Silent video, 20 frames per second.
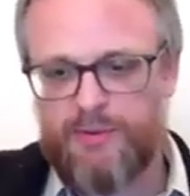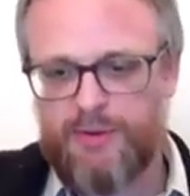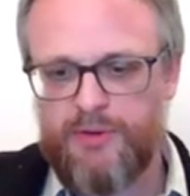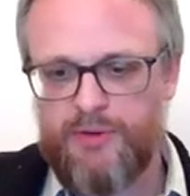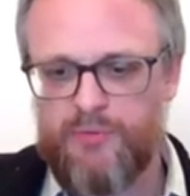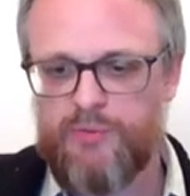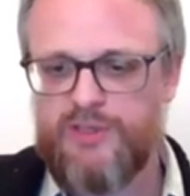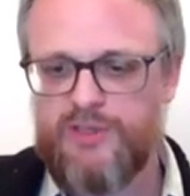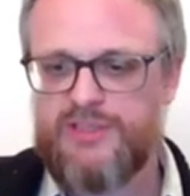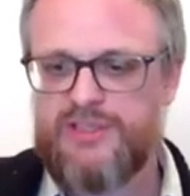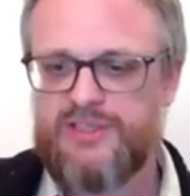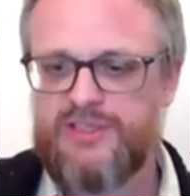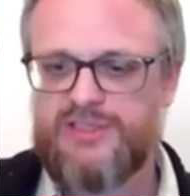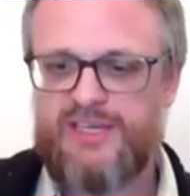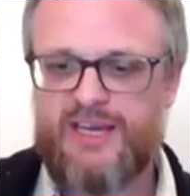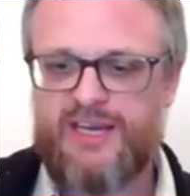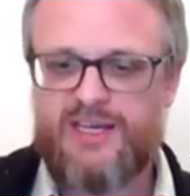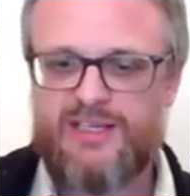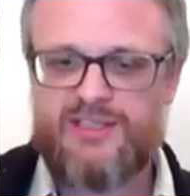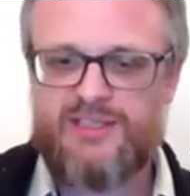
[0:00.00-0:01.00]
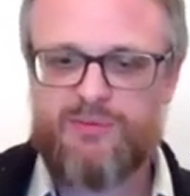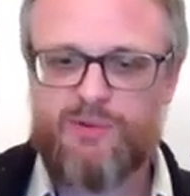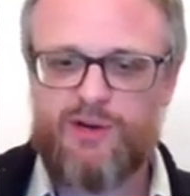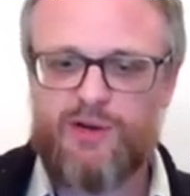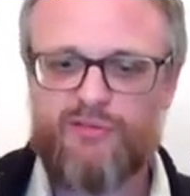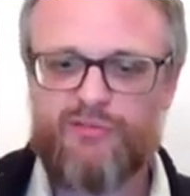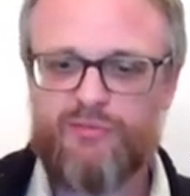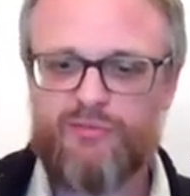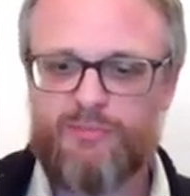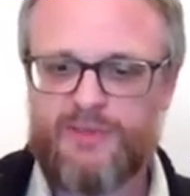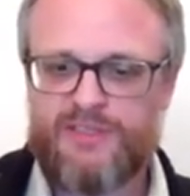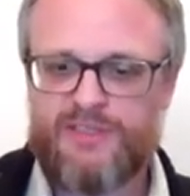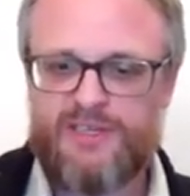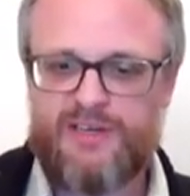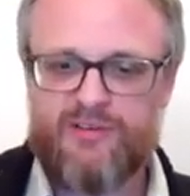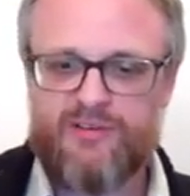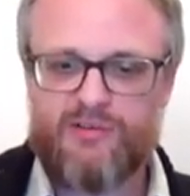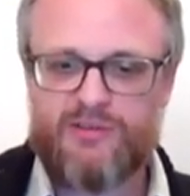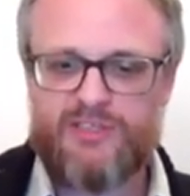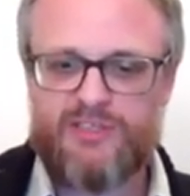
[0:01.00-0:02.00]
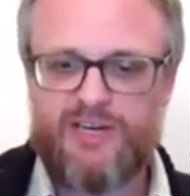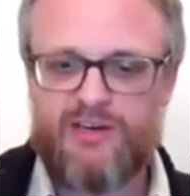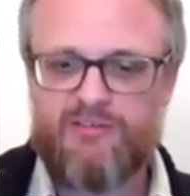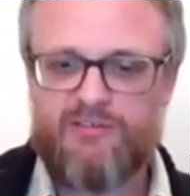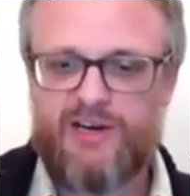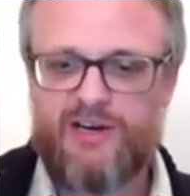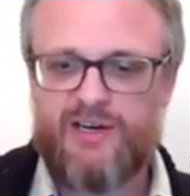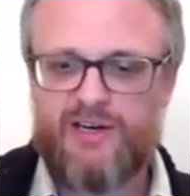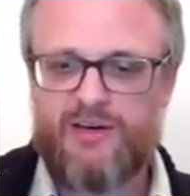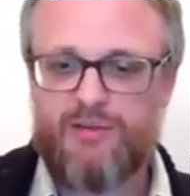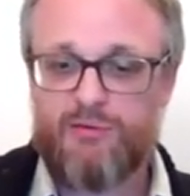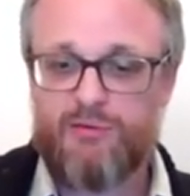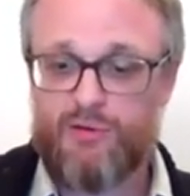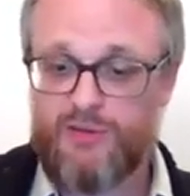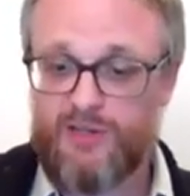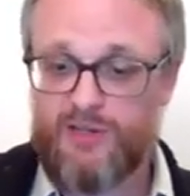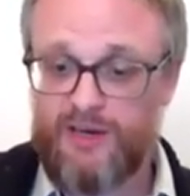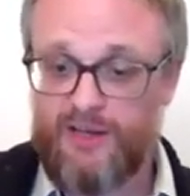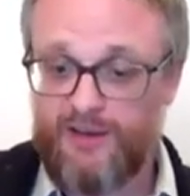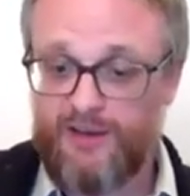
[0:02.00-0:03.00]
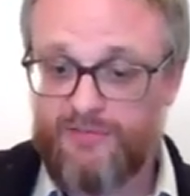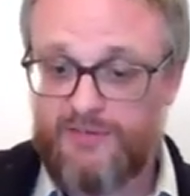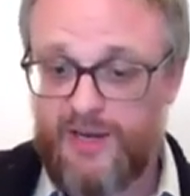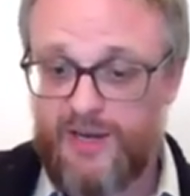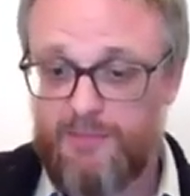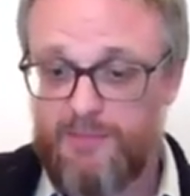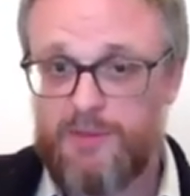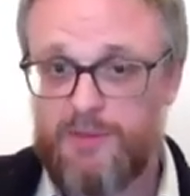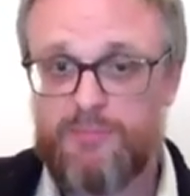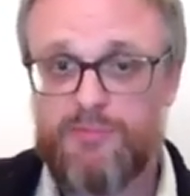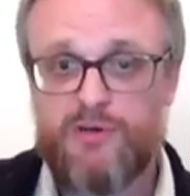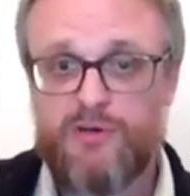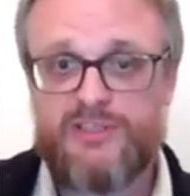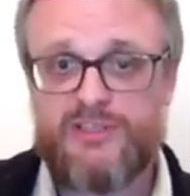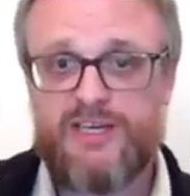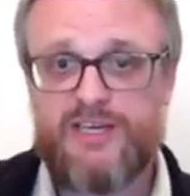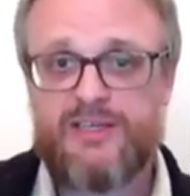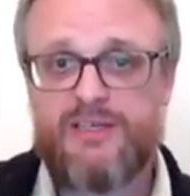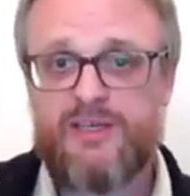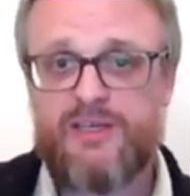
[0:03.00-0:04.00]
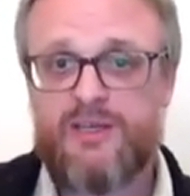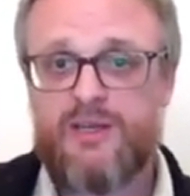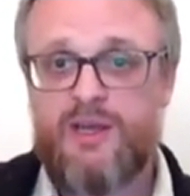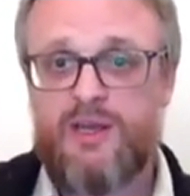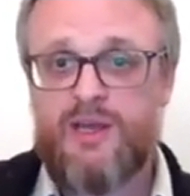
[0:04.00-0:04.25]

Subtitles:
but which contains a wealth of material generated through the lifetime of the project.